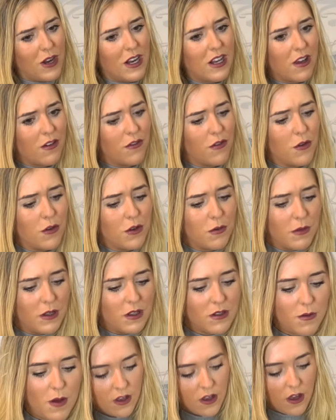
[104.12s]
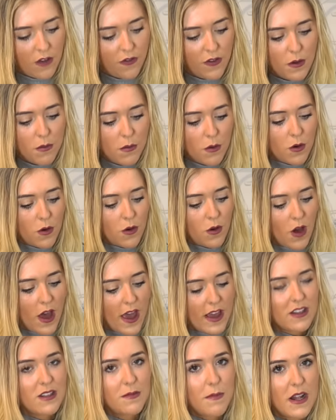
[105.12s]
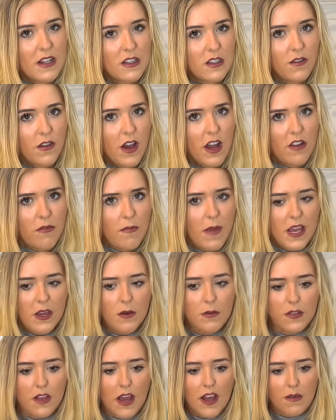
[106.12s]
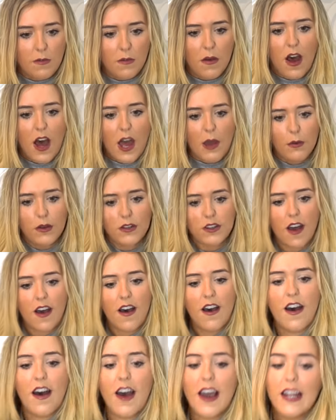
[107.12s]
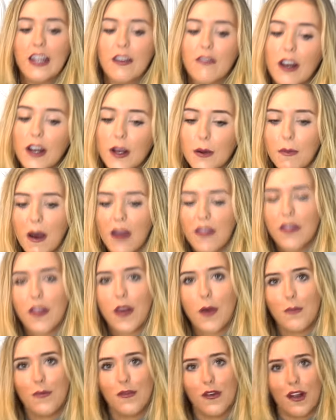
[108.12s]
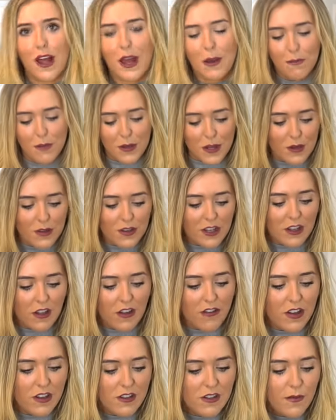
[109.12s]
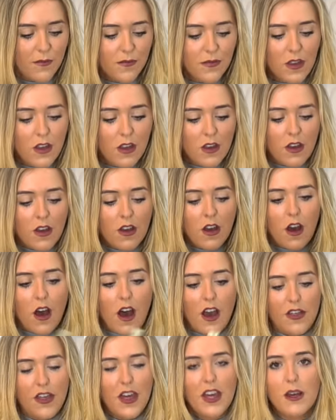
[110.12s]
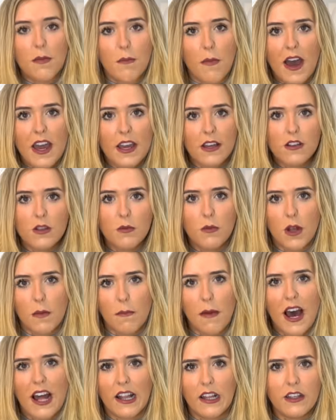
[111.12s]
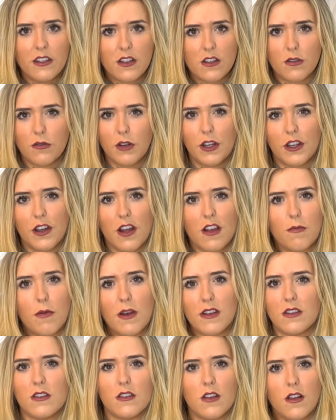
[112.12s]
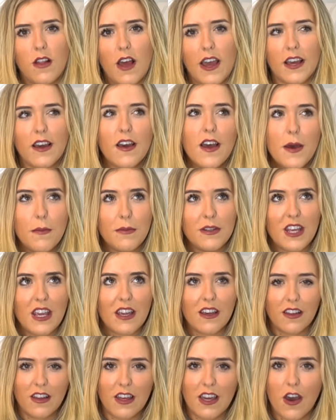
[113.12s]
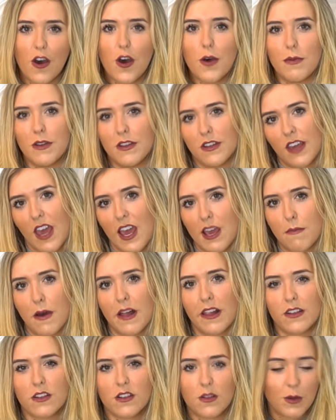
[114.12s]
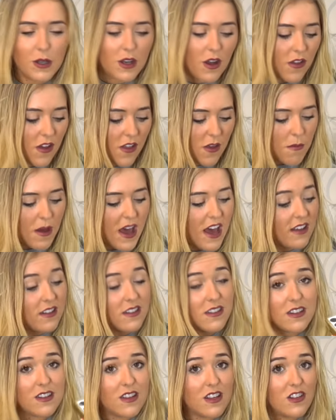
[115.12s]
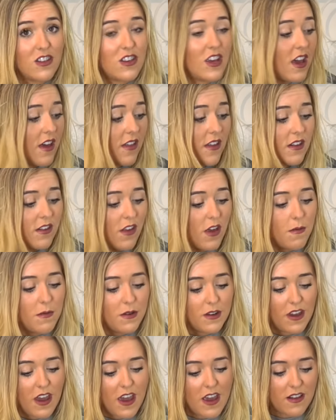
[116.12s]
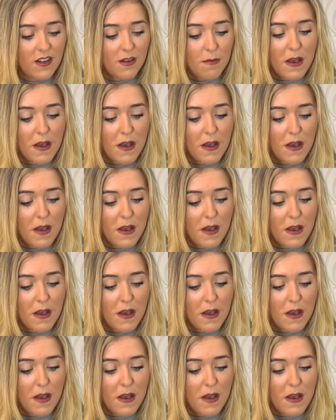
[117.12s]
really affordable as well. A few more expensive kind of makeup sets, but I would highly recommend them for like beauty lovers. I think buying someone a palette is a really nice present, so like particularly Urban Decay palettes, because we know they're the best. This year there's Urban Decay's